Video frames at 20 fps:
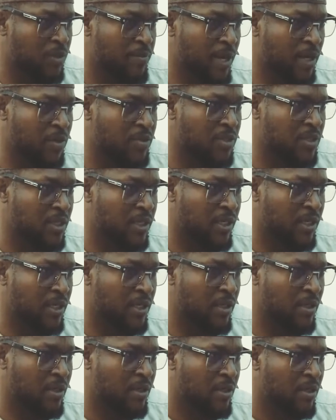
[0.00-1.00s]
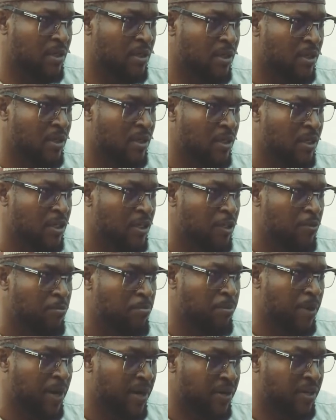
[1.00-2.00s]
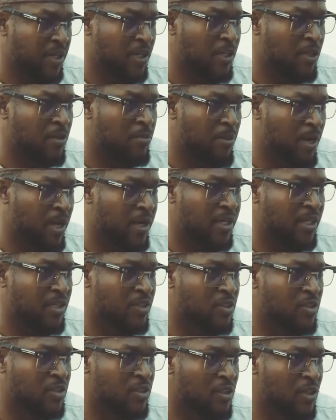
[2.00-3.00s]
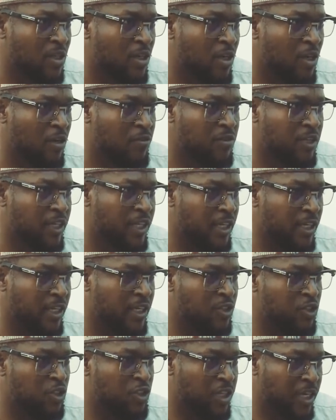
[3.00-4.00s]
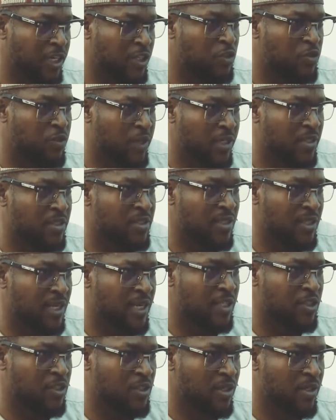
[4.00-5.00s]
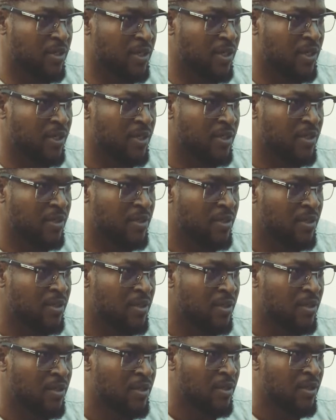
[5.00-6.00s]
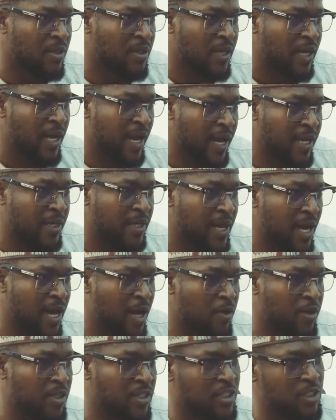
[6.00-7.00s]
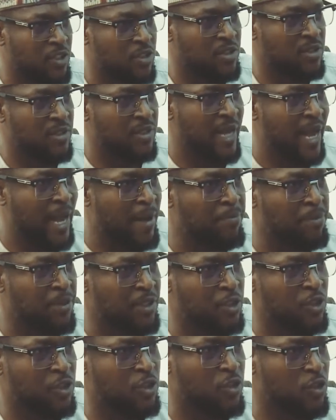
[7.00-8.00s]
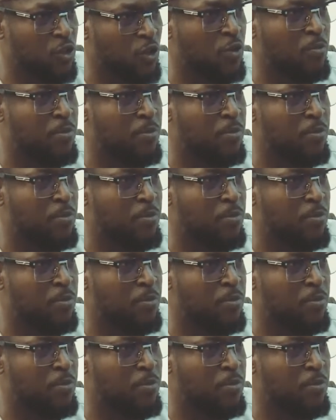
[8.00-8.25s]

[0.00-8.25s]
about the parallel market of the exchange rates in Nigeria and how it has hampered your